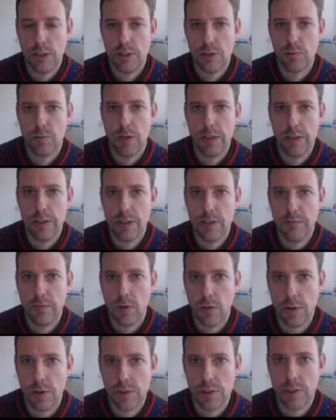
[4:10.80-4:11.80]
its relative
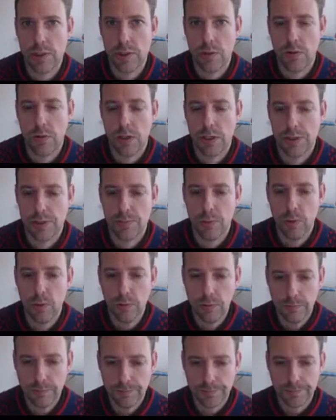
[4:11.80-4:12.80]
cost is quite
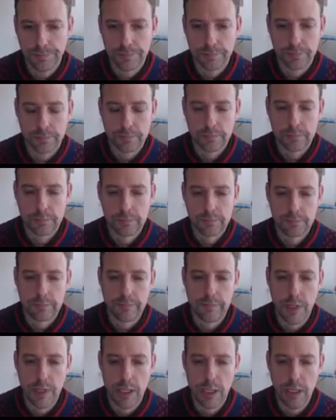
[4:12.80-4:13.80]
small.
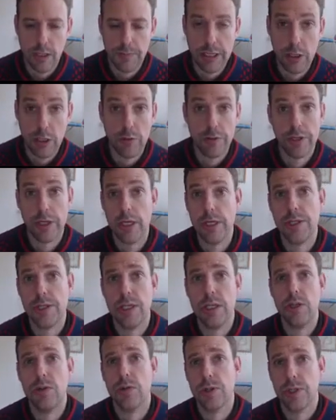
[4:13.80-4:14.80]
Healthcare is
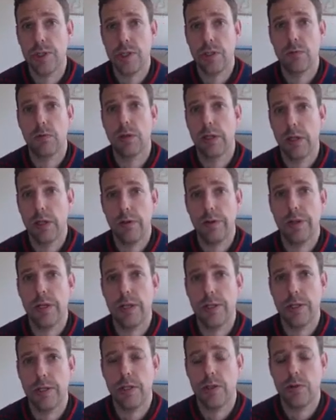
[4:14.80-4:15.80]
an interesting
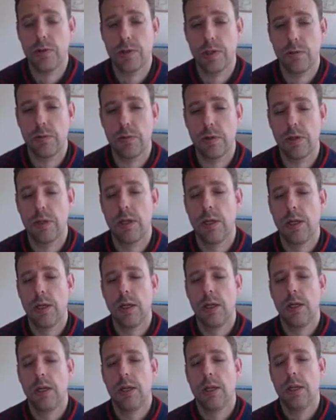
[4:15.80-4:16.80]
one.
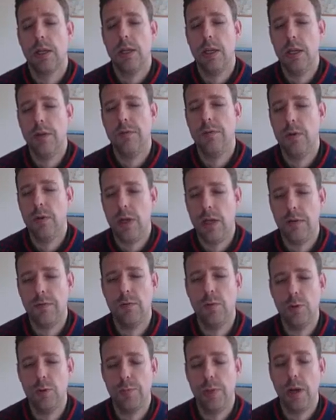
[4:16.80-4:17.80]
If you have
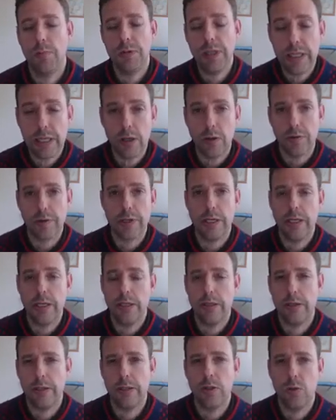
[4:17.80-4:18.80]
good public
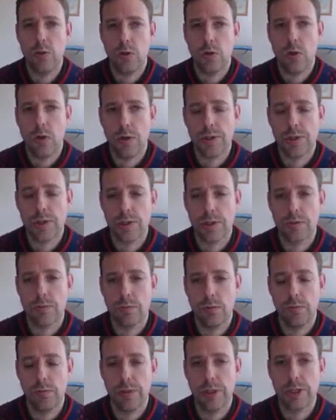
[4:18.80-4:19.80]
healthcare, then your costs
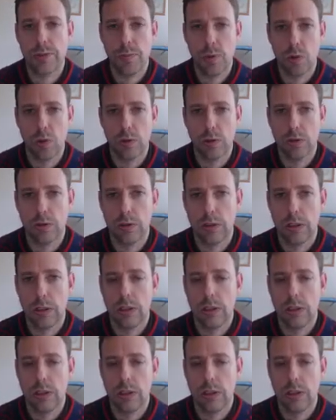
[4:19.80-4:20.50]
will be small.